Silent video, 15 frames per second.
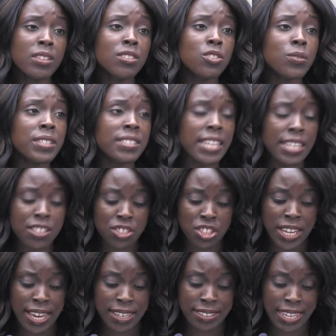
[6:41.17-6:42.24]
So the Second
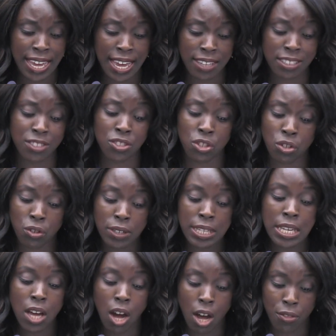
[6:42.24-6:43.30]
Chance Act is
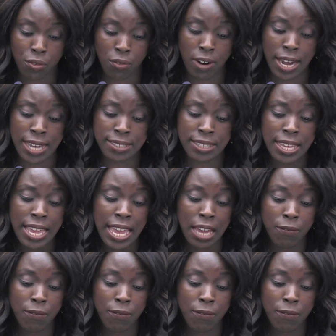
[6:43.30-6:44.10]
currently authorized